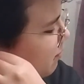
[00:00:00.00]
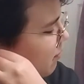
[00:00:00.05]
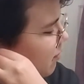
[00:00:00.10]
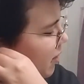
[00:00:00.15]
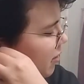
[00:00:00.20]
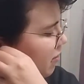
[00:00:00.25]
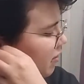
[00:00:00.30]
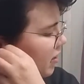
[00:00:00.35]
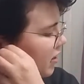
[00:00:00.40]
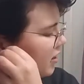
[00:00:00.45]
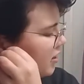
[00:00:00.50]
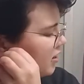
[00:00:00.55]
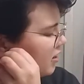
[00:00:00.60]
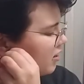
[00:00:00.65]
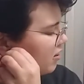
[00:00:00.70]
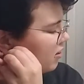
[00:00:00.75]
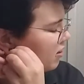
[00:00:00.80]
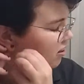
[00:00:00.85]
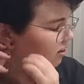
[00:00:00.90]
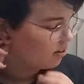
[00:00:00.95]
it really did
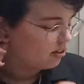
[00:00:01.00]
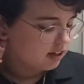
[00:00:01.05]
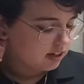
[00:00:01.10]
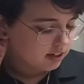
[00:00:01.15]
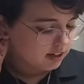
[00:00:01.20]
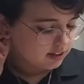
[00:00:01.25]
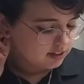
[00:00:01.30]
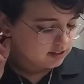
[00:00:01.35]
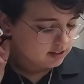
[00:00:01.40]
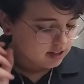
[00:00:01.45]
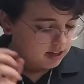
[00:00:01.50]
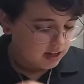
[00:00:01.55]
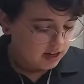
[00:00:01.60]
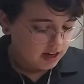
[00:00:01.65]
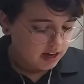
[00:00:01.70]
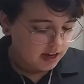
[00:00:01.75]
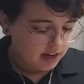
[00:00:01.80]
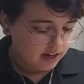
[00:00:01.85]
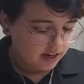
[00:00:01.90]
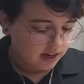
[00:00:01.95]
hurt a lot less.
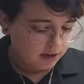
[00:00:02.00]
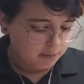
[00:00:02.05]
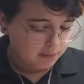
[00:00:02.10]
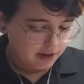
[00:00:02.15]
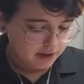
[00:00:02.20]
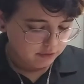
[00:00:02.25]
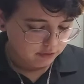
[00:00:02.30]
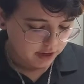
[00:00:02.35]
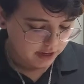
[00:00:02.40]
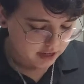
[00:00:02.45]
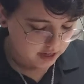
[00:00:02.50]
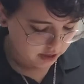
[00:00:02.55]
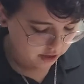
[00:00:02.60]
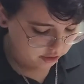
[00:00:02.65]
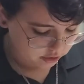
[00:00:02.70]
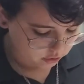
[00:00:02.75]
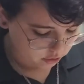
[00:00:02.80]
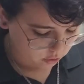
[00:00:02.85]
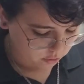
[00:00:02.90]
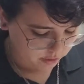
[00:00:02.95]
And my right ear's
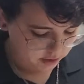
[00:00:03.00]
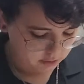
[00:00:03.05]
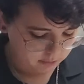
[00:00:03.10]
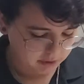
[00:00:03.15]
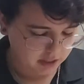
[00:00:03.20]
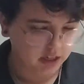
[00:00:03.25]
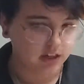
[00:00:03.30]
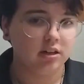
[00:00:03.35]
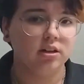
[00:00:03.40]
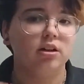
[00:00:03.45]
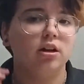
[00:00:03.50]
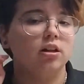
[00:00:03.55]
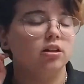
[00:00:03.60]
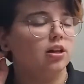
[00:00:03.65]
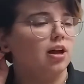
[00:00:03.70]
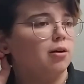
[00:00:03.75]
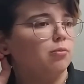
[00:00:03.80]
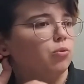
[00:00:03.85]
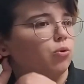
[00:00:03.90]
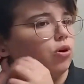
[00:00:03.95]
always been a
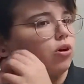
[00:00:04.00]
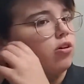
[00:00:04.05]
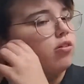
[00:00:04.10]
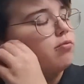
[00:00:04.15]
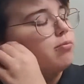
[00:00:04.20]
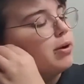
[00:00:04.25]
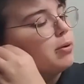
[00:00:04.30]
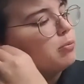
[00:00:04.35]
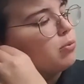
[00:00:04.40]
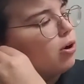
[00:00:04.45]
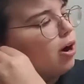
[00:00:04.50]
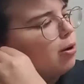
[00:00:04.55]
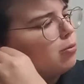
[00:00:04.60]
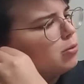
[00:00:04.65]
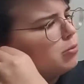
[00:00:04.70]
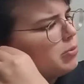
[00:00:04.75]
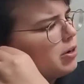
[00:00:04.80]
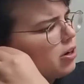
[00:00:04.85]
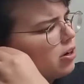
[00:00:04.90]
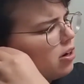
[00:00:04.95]
lot more of my
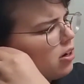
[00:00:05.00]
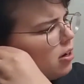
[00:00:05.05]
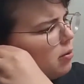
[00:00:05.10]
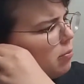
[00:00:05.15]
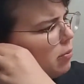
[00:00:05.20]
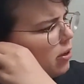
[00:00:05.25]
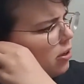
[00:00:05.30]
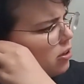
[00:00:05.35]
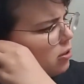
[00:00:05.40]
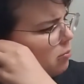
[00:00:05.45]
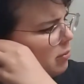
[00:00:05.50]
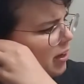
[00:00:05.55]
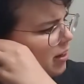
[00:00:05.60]
problem ear compared to my